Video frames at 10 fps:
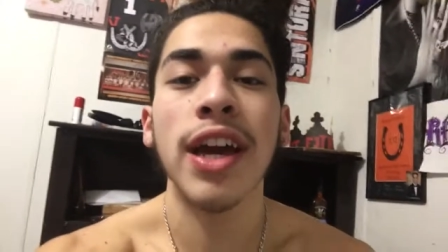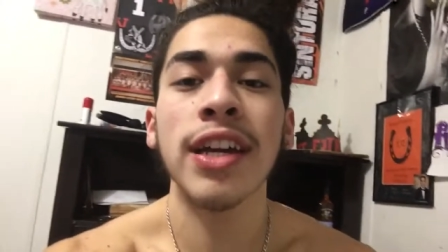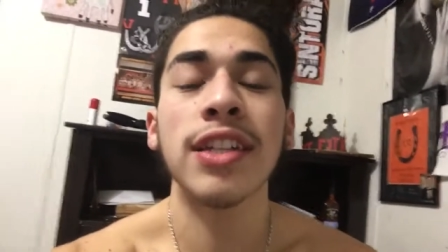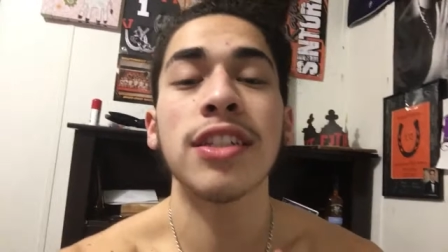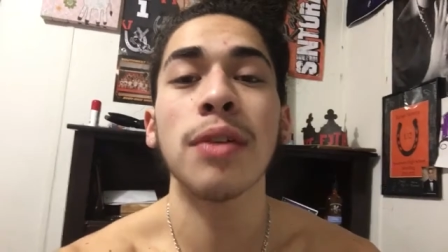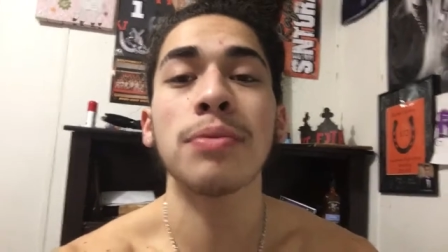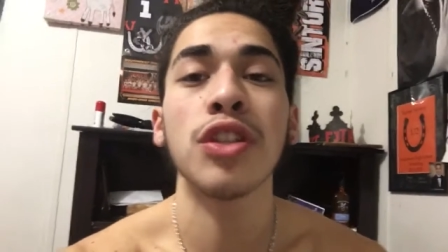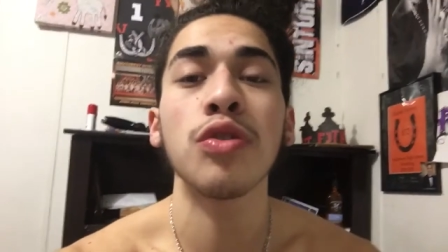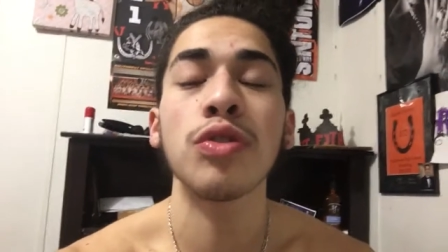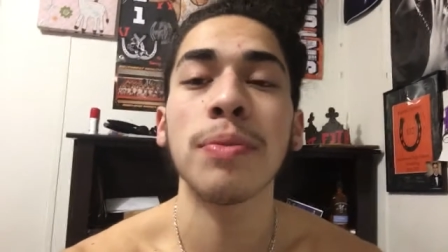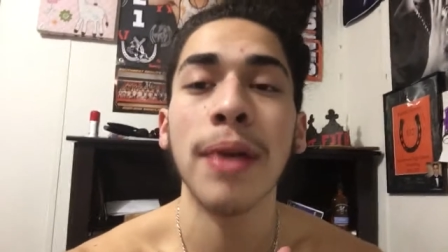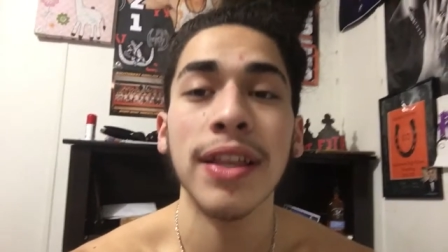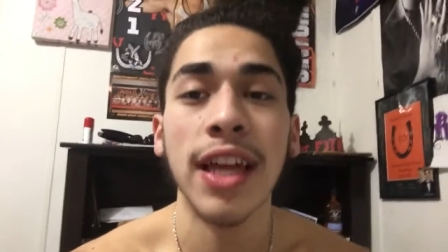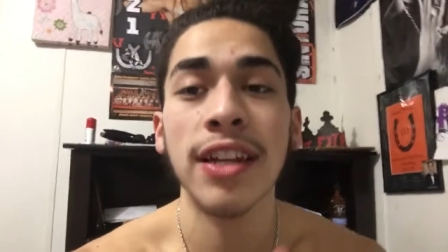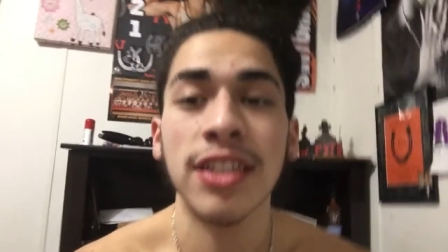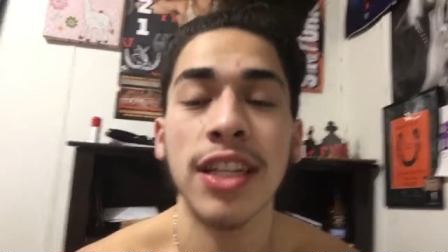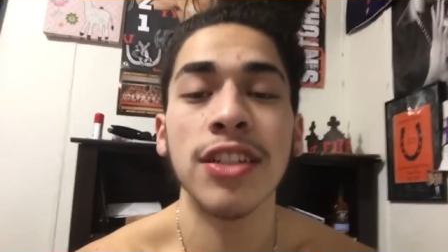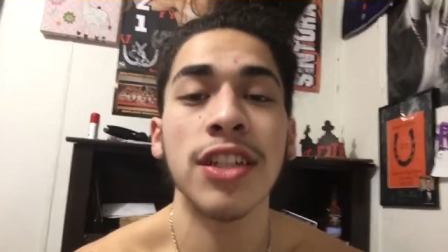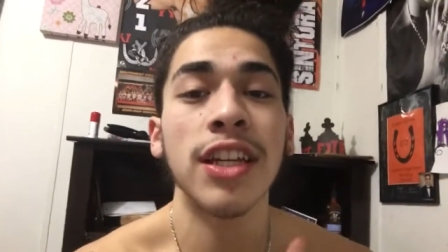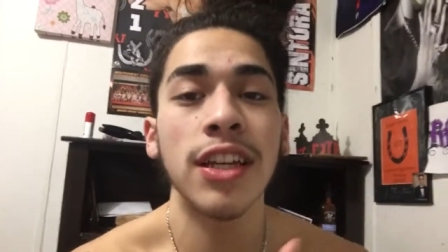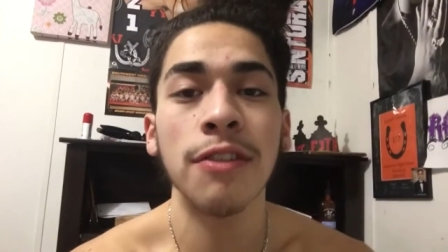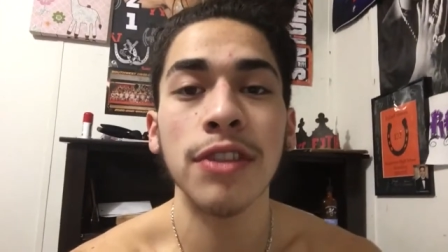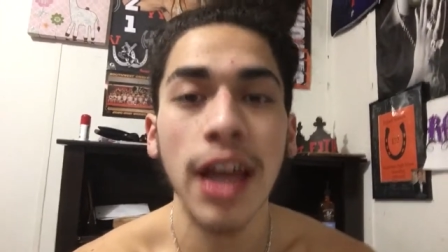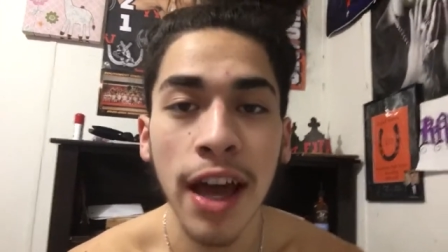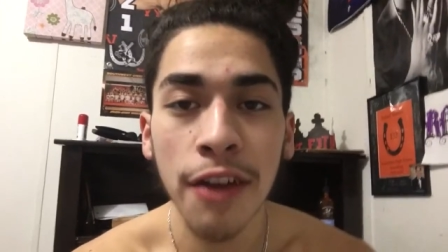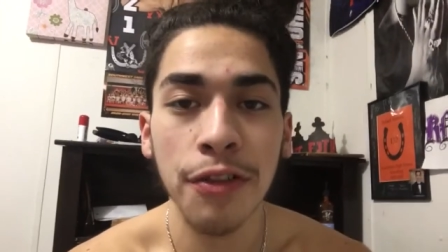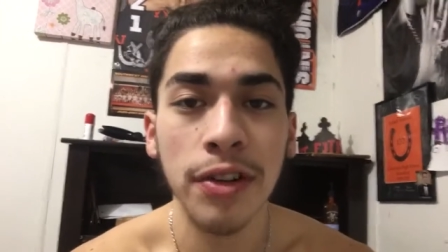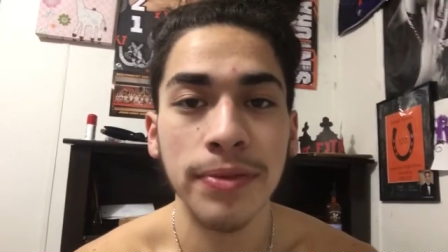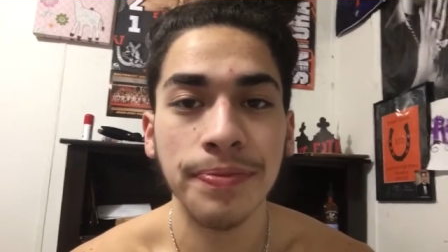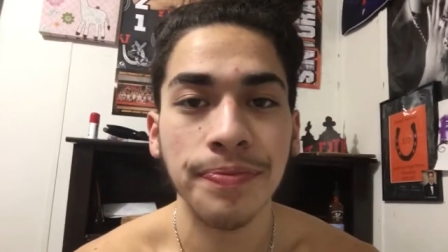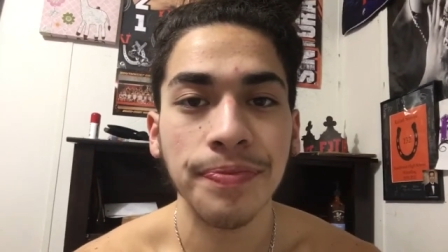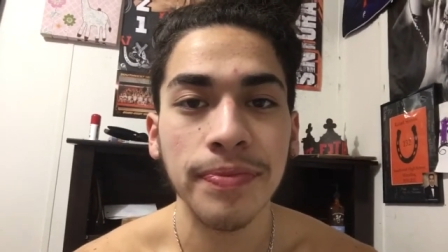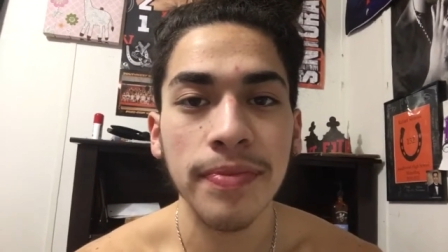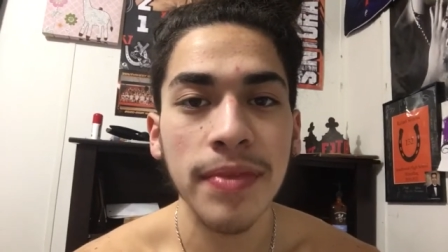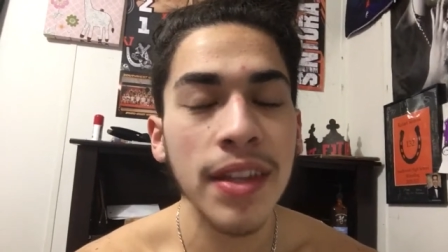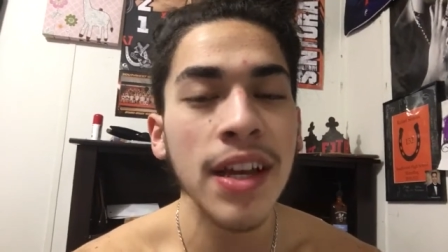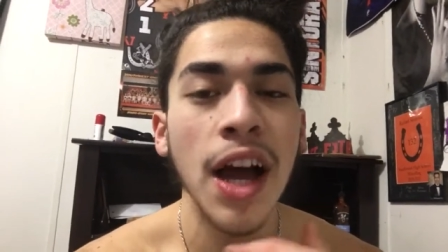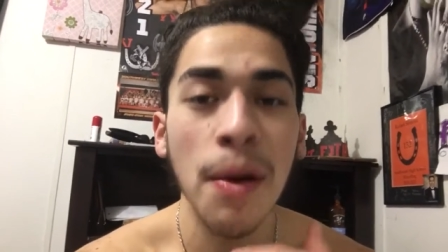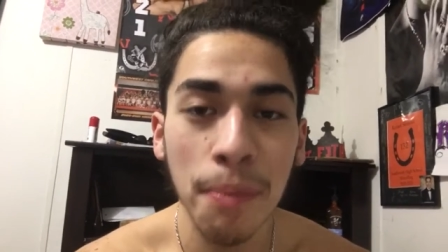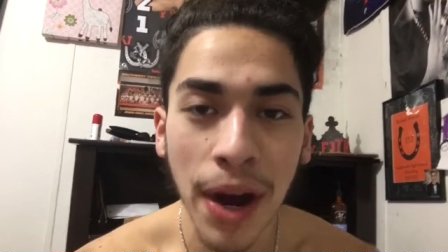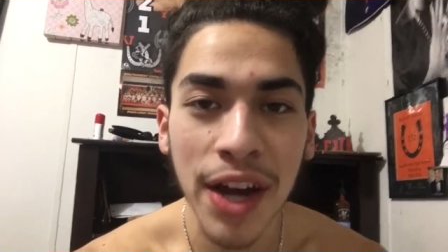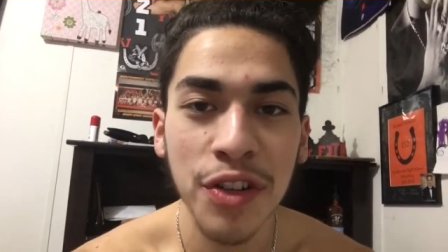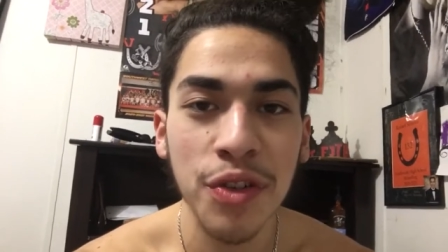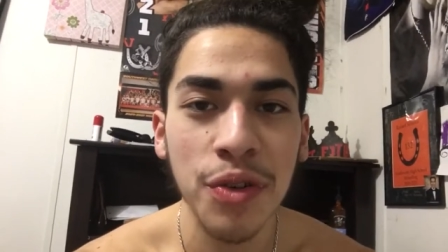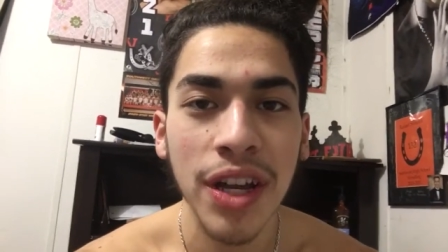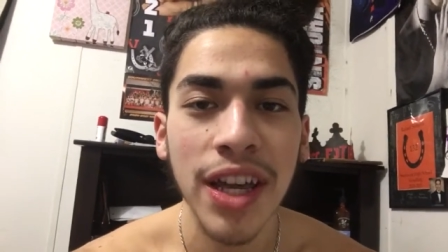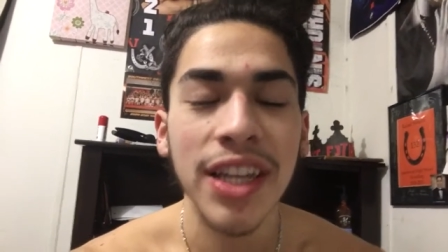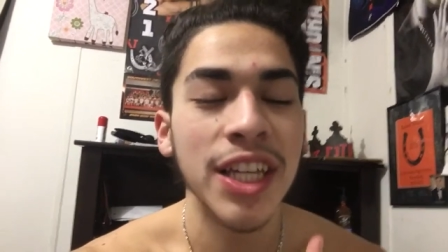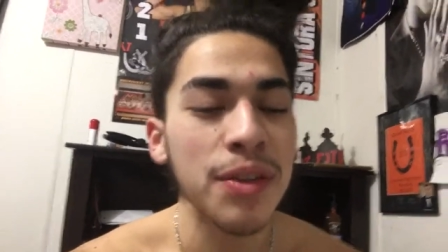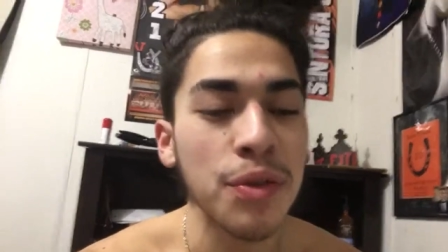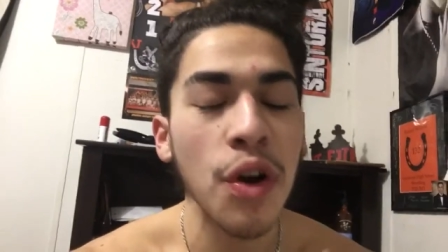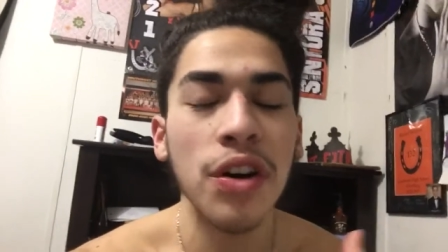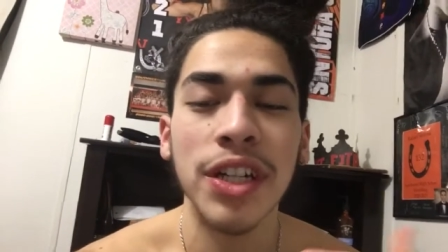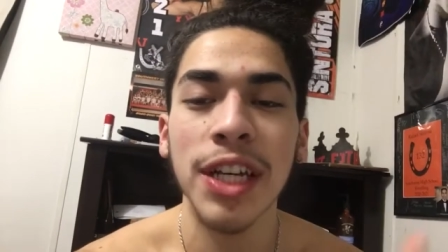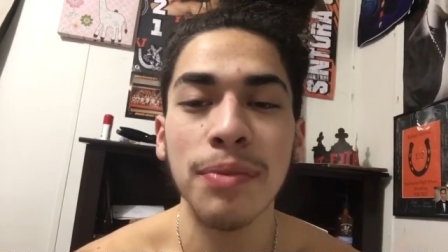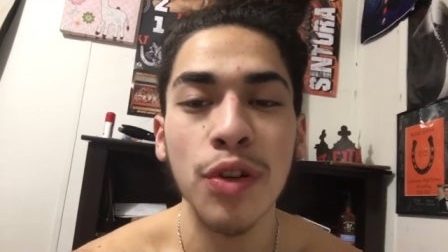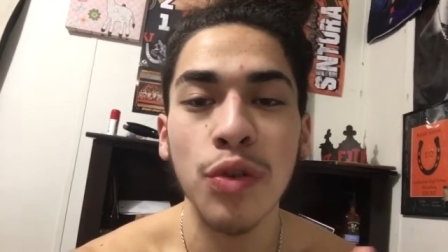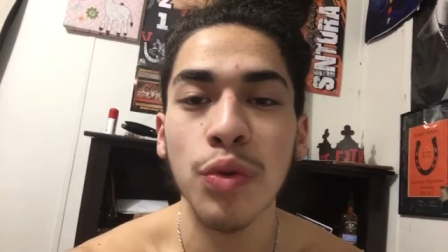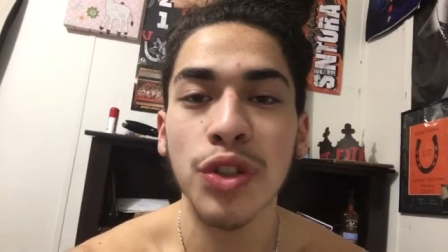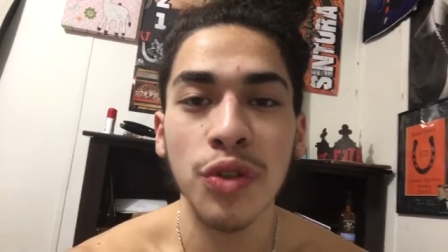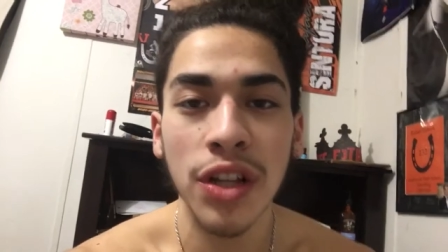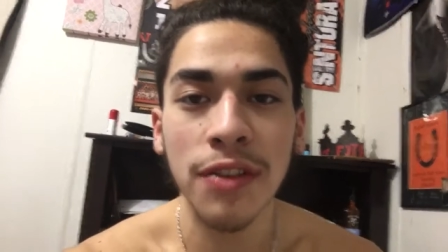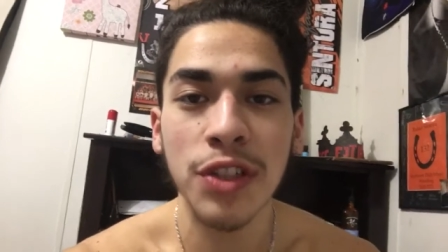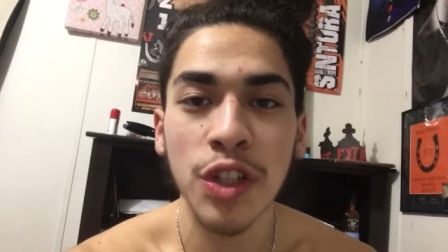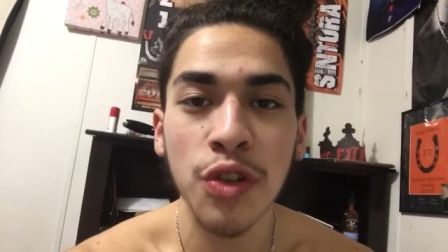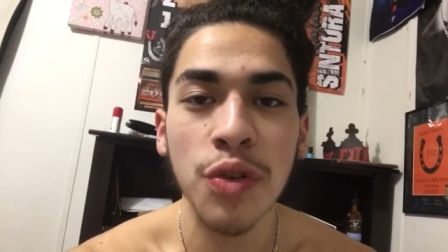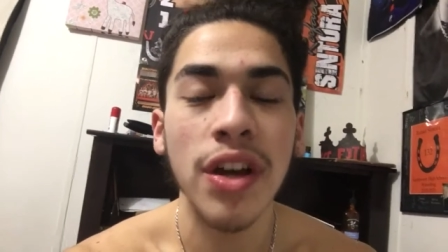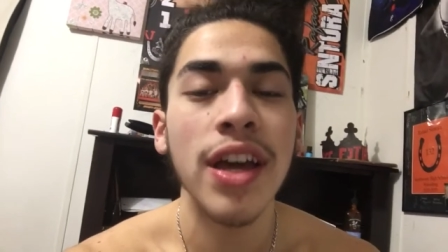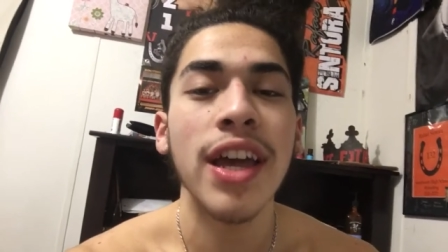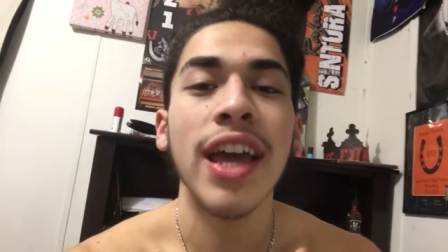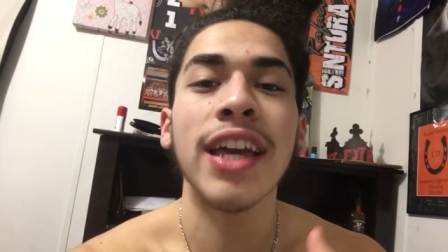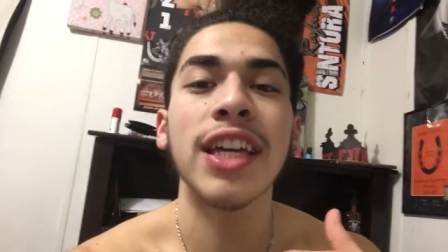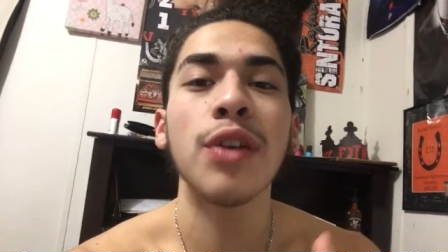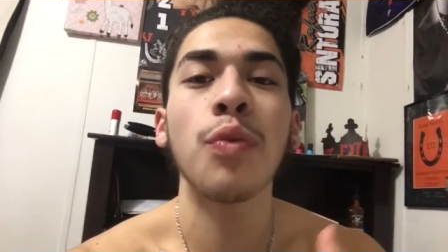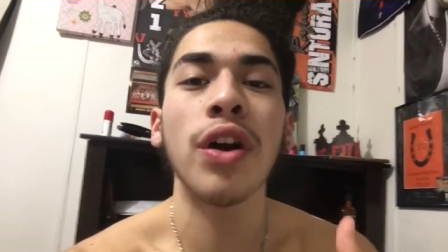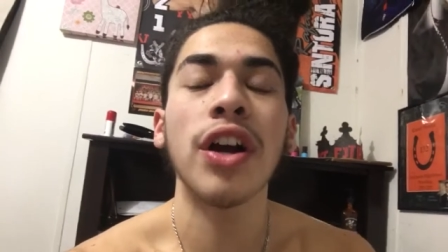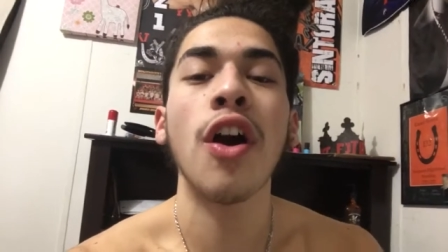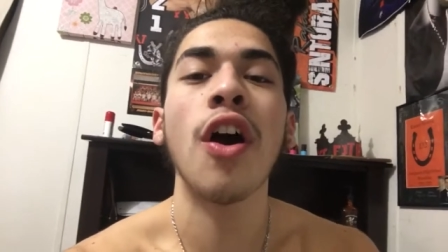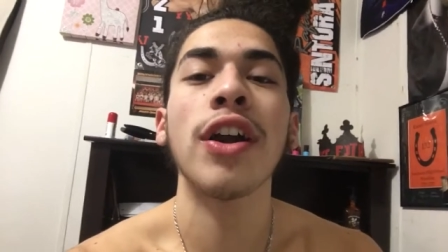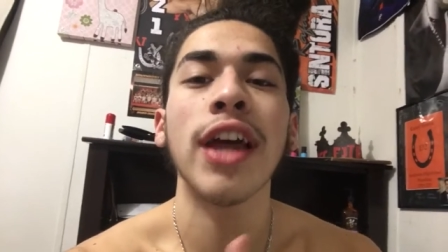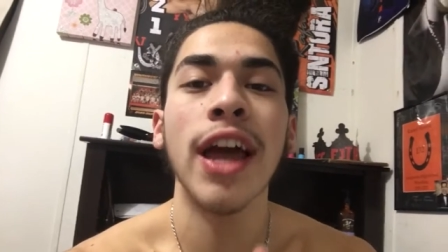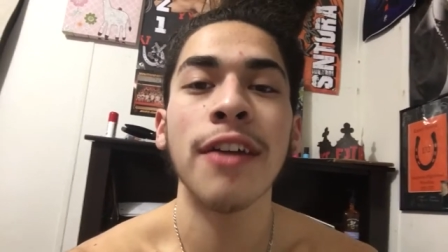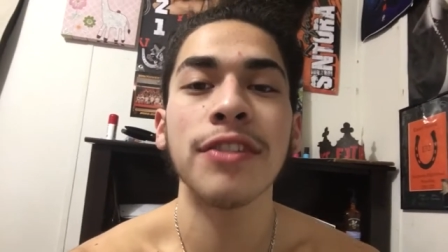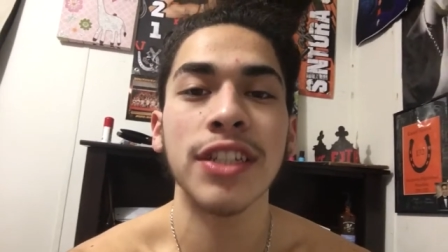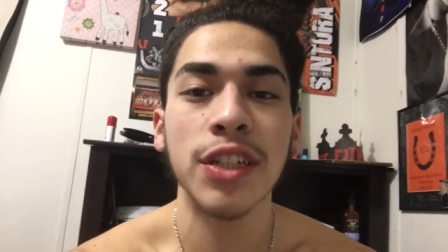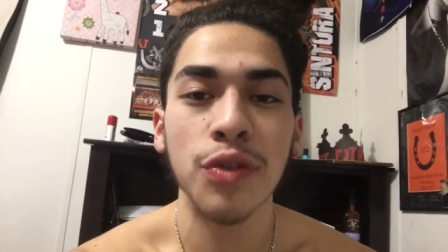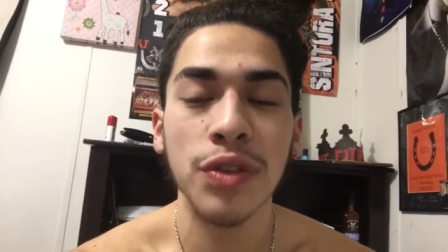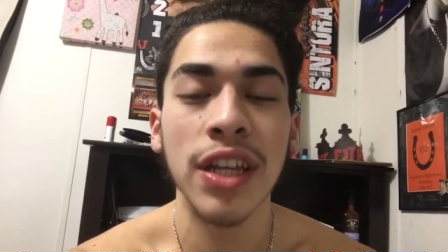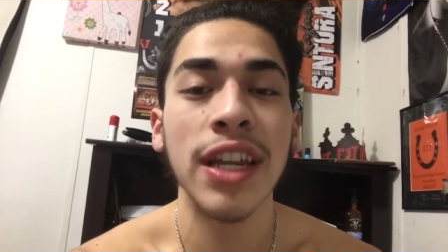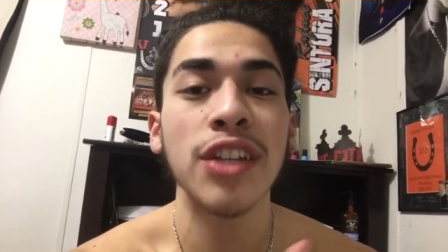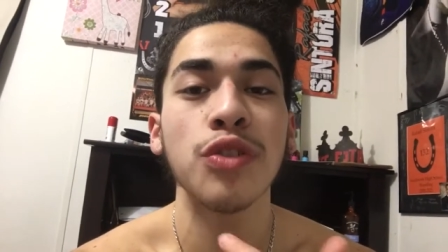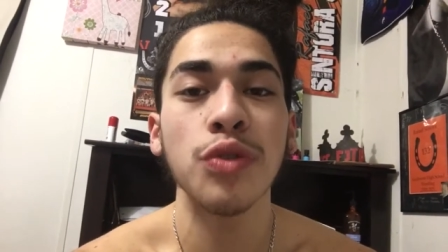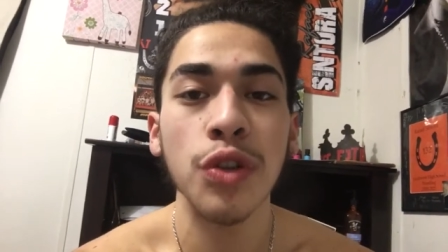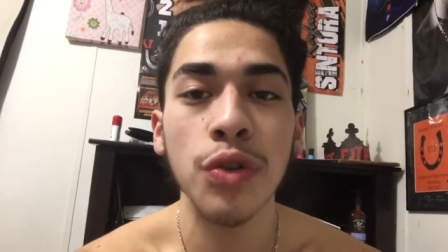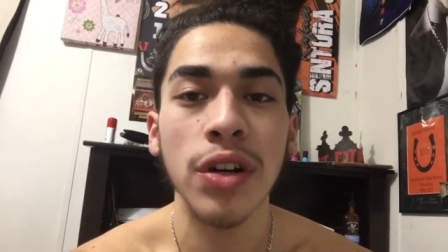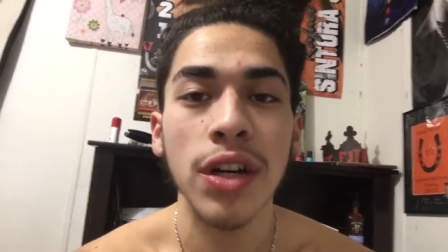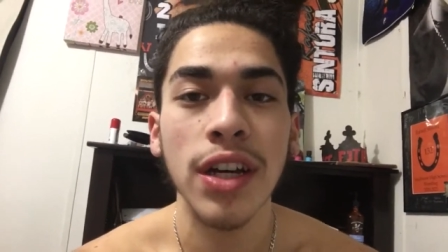And it's up to you to make that decision and give the effort. I'm proud of you. Keep going. Keep doing what you love to do. And keep working hard at every single thing that you do.